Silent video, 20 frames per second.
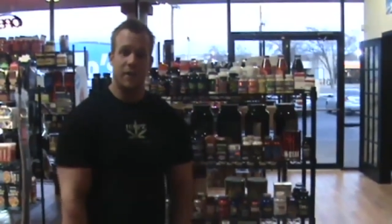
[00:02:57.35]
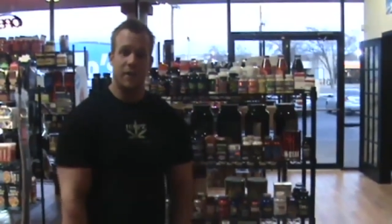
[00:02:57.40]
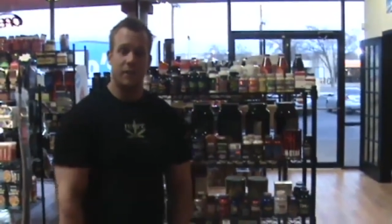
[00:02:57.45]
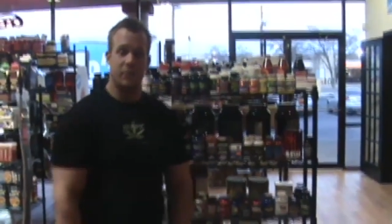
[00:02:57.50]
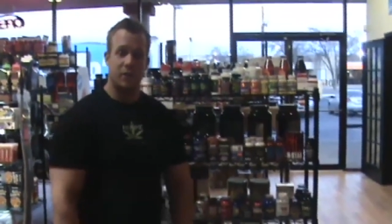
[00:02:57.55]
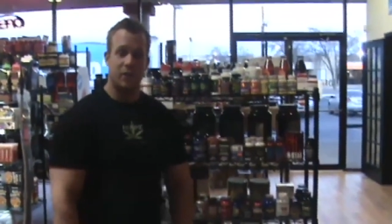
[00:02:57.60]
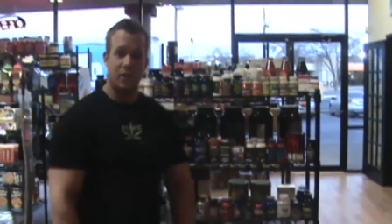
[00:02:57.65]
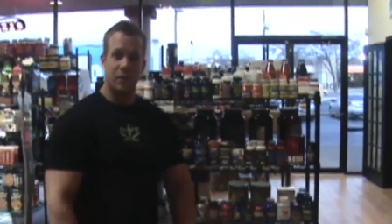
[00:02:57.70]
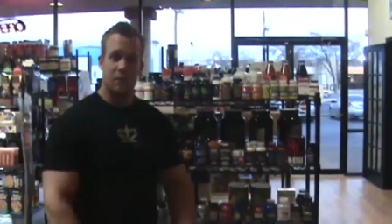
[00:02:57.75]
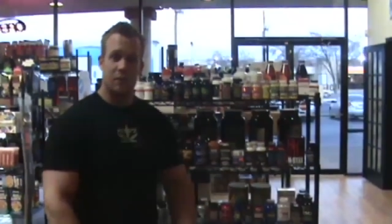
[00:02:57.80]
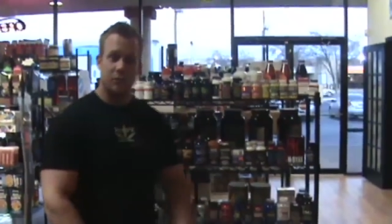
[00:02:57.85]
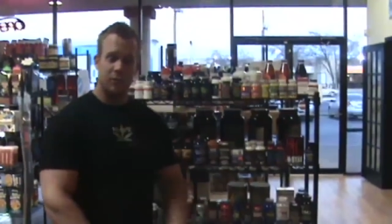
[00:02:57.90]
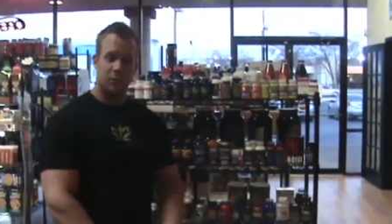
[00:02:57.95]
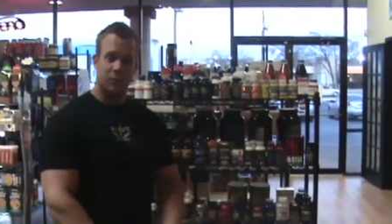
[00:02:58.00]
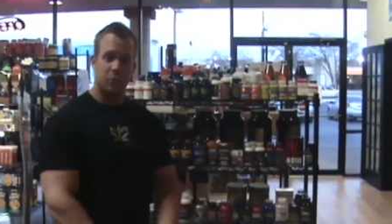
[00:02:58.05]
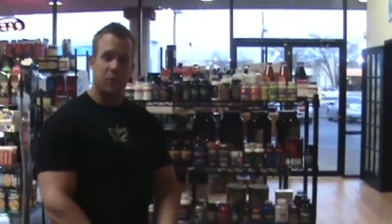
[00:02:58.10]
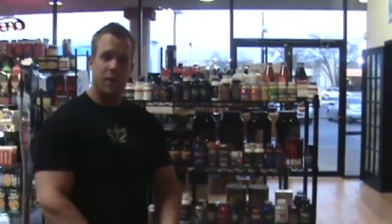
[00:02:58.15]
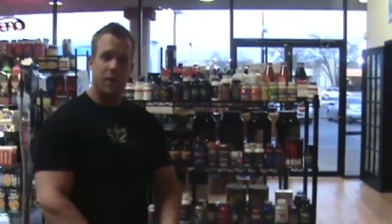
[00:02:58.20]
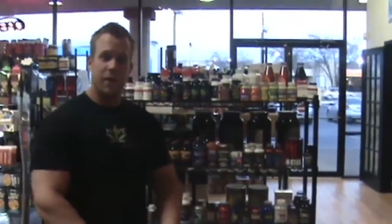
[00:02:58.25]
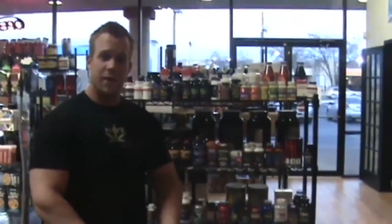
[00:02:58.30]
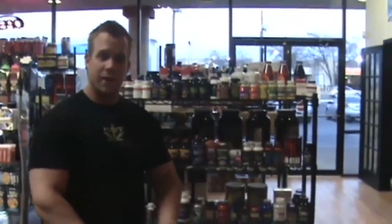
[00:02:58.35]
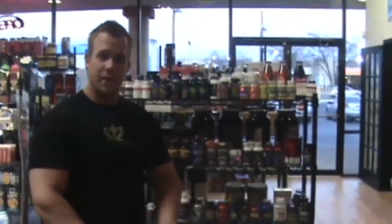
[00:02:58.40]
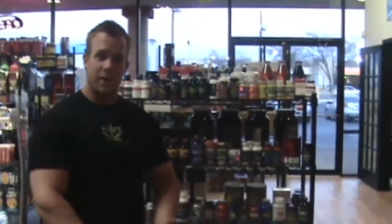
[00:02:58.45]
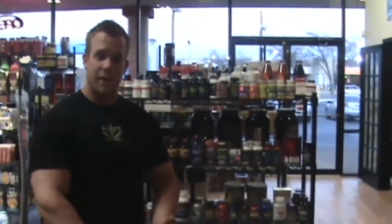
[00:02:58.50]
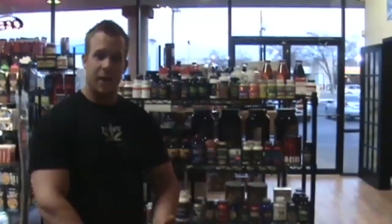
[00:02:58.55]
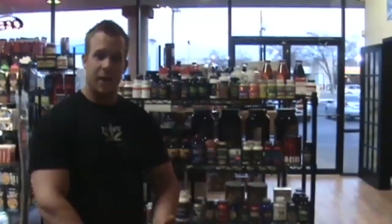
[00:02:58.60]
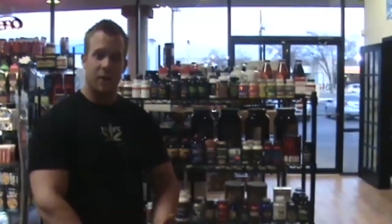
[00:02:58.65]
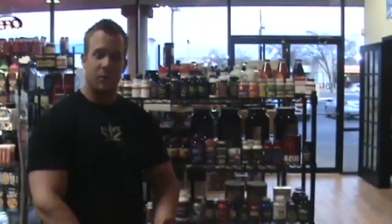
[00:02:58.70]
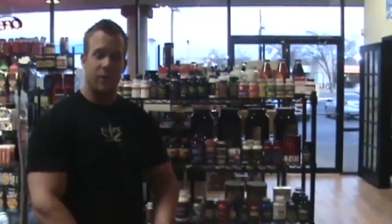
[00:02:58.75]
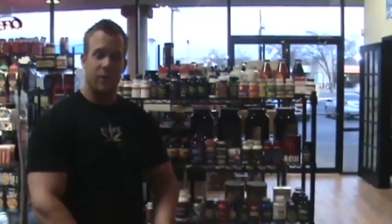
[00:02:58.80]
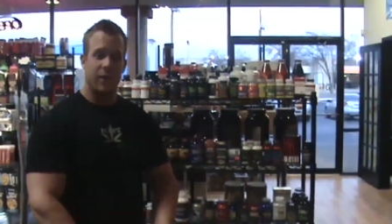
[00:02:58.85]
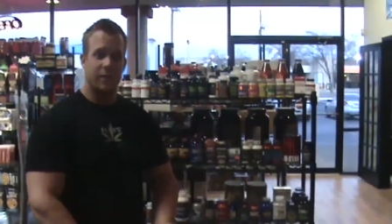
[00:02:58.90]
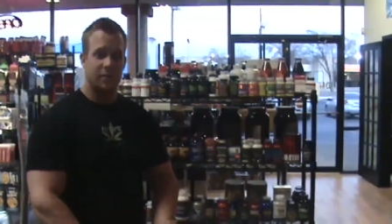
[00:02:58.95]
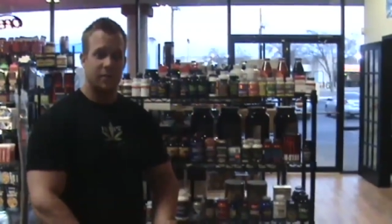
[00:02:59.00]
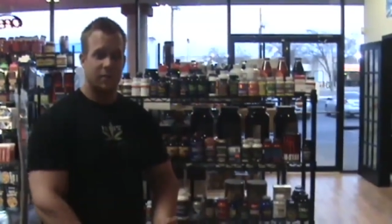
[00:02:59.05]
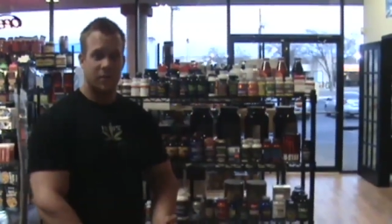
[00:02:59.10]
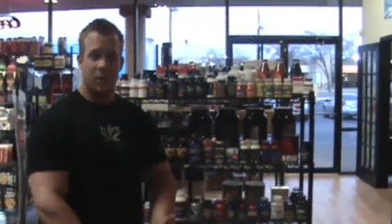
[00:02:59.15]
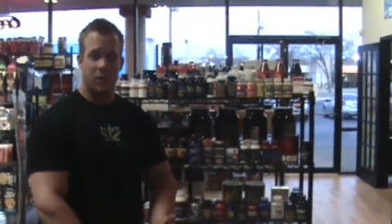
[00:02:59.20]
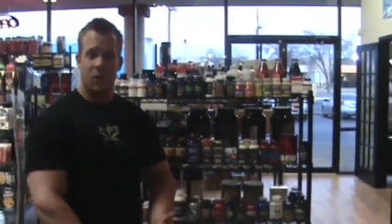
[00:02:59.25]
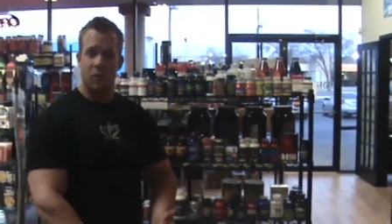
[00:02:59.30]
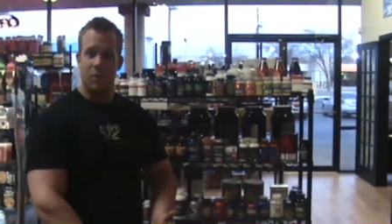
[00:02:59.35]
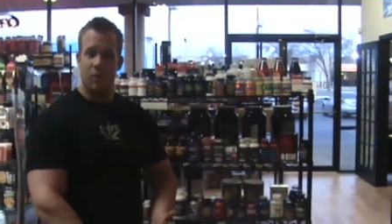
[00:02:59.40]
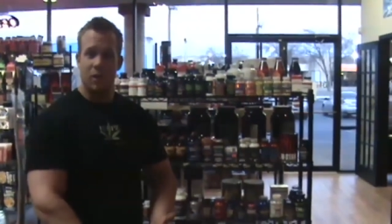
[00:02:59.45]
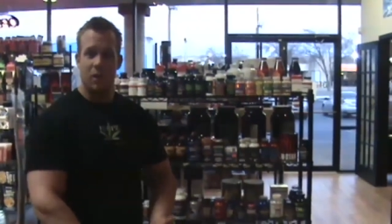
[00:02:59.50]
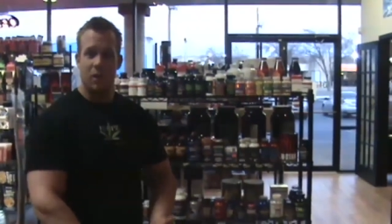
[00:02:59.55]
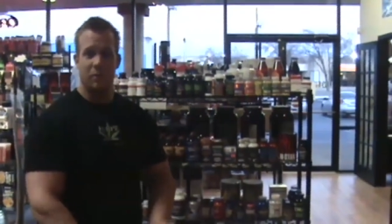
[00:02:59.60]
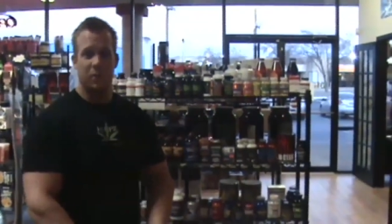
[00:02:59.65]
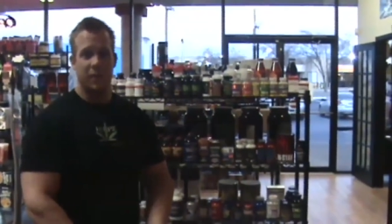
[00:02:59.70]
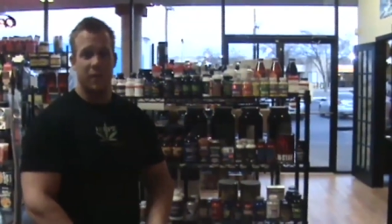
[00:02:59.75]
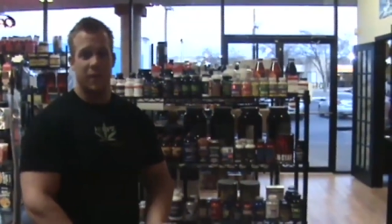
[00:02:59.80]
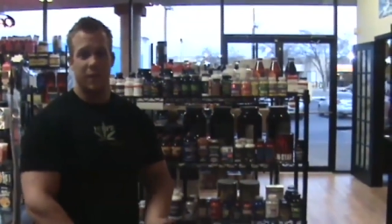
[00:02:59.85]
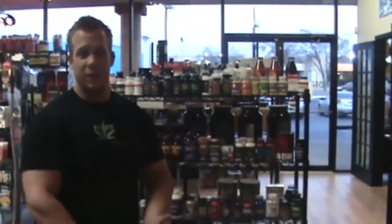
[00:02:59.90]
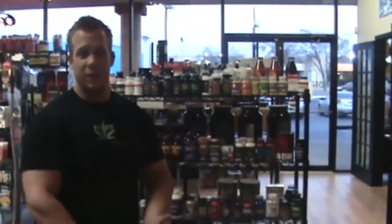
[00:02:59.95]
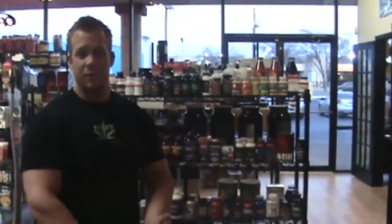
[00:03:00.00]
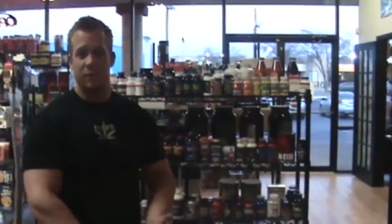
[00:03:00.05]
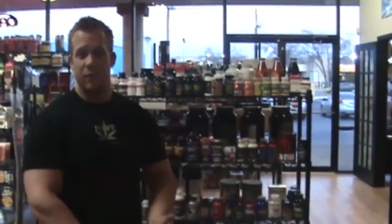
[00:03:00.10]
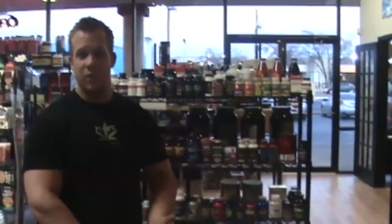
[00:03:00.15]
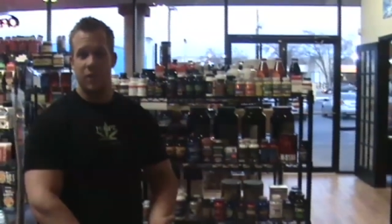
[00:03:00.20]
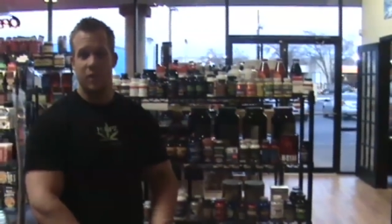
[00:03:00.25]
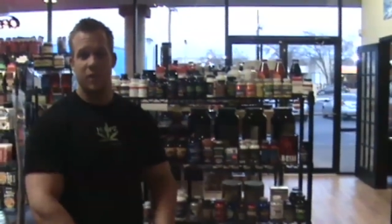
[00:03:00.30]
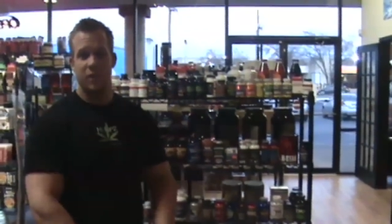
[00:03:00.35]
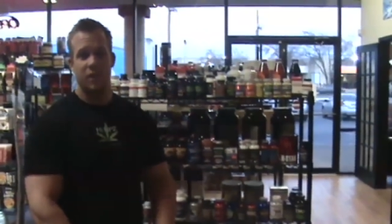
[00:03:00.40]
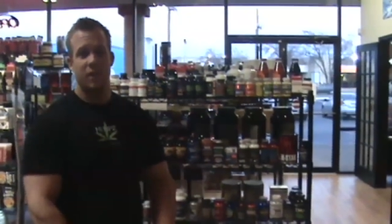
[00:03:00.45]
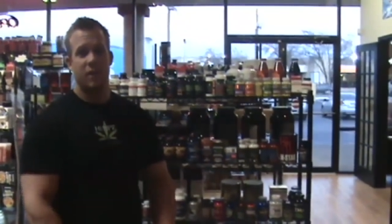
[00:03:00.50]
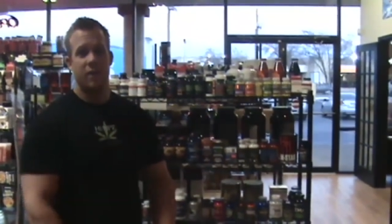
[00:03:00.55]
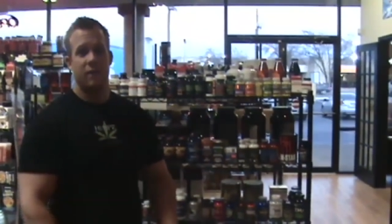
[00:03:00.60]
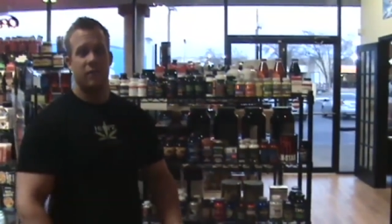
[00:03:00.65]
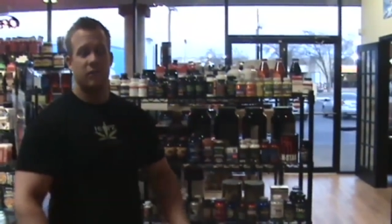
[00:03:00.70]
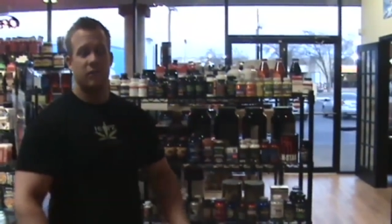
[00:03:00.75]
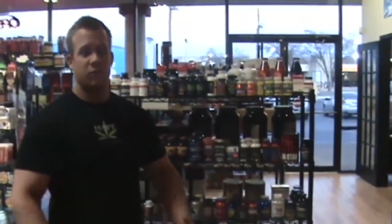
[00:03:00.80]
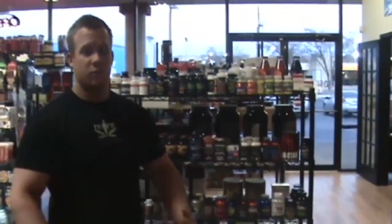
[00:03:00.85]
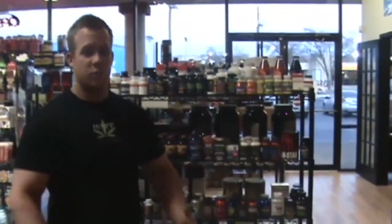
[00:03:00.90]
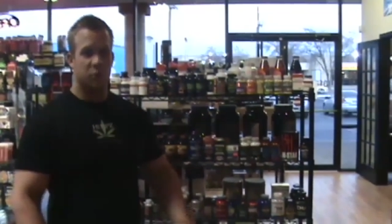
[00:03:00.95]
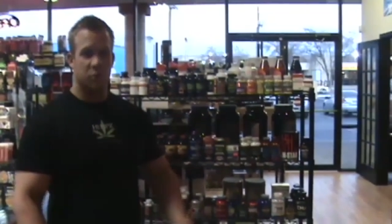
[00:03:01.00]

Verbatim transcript: If you're trying to lose weight, gain weight, tone up, get fit, it's for